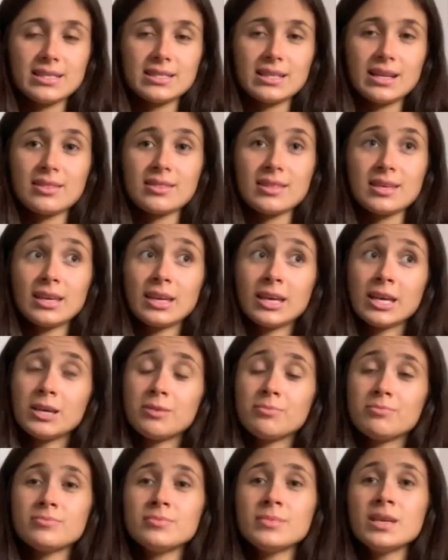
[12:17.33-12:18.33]
And I think
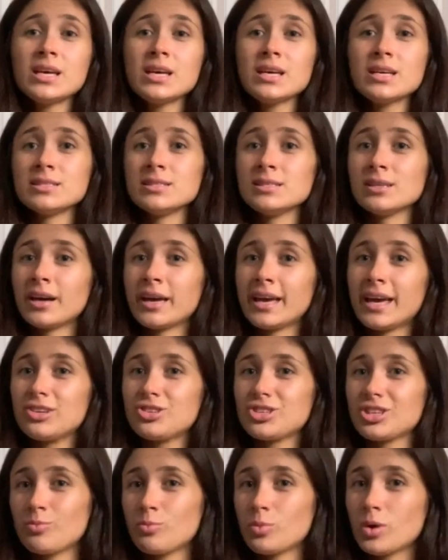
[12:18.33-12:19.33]
him,
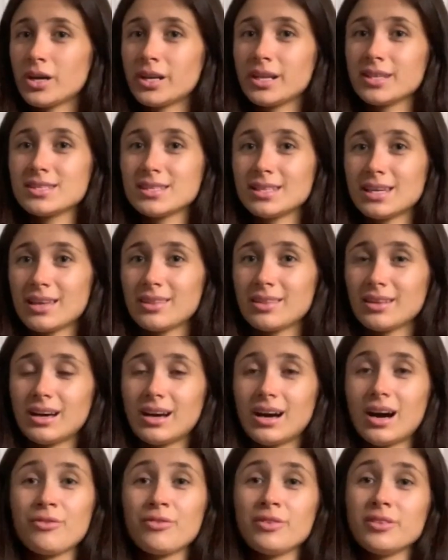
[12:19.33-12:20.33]
Ziyech and Werner together,
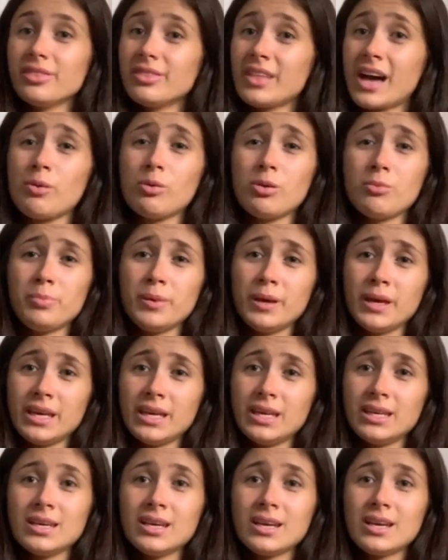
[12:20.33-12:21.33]
I think that would
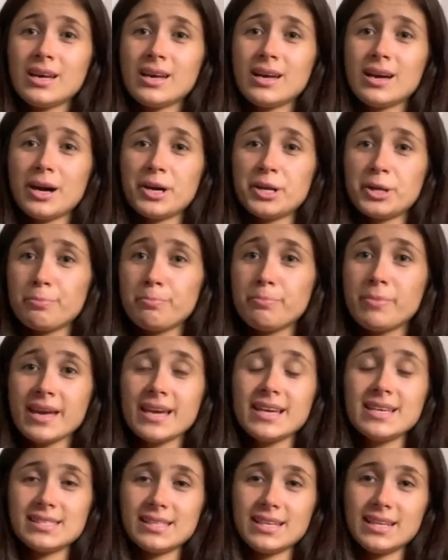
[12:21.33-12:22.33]
be an
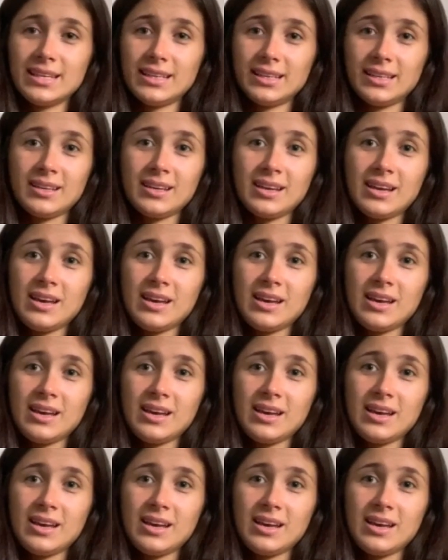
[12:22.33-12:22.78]
amazing